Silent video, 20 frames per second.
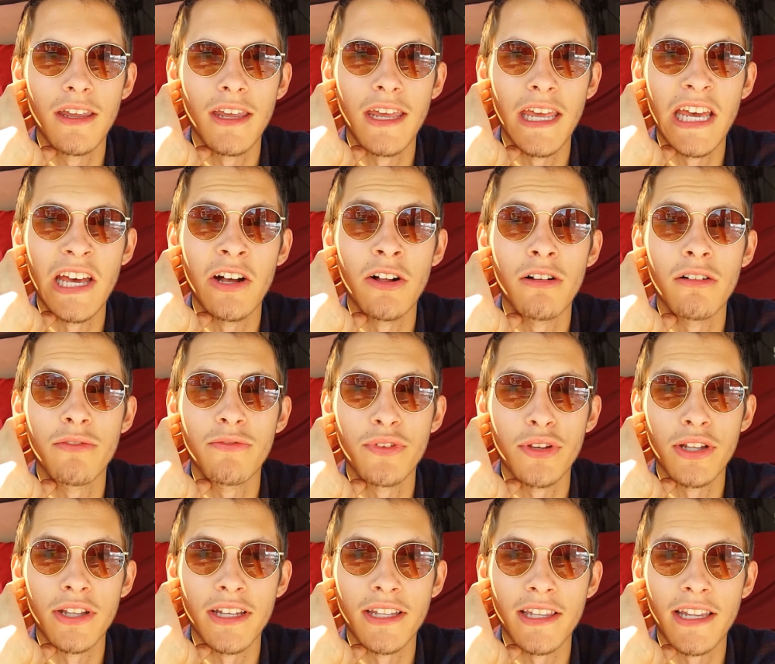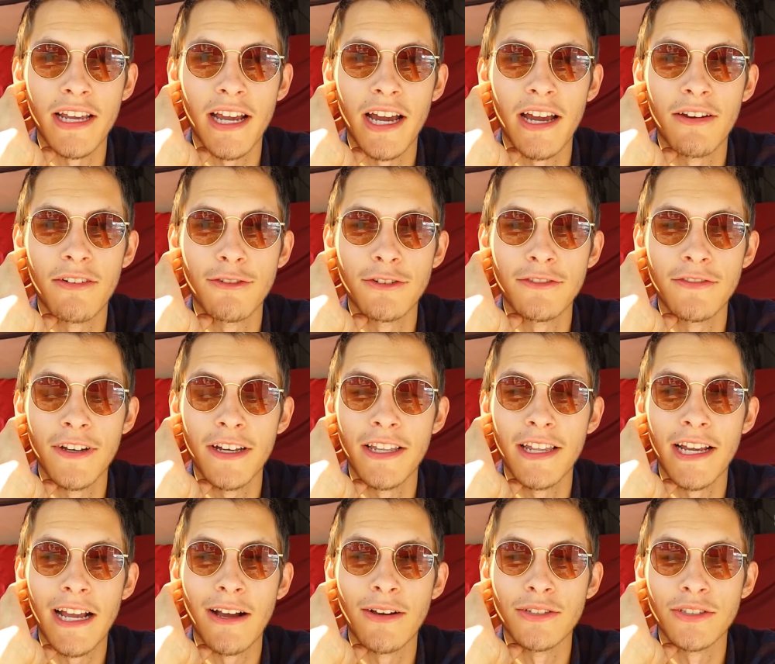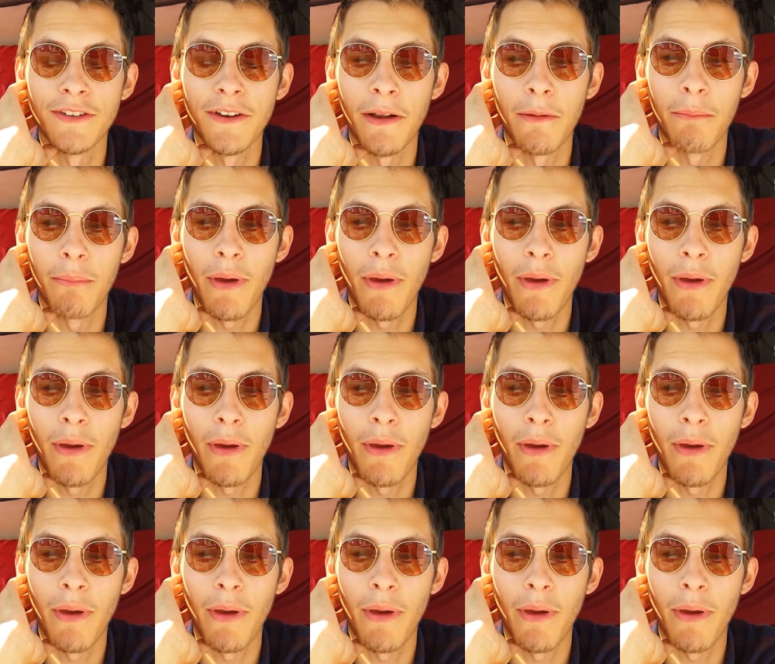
ill feeling. Like I felt like I was gonna